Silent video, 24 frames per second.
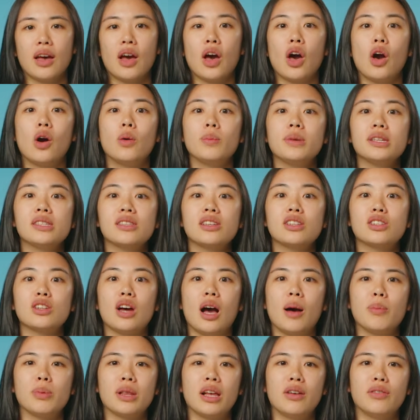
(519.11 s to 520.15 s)
Home is the
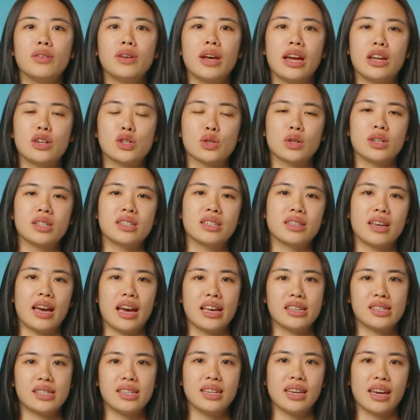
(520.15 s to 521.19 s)
top level entry to the
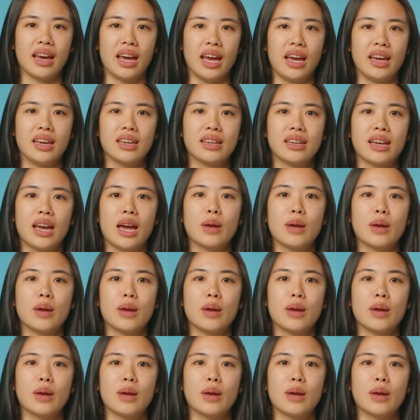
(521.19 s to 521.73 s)
SDK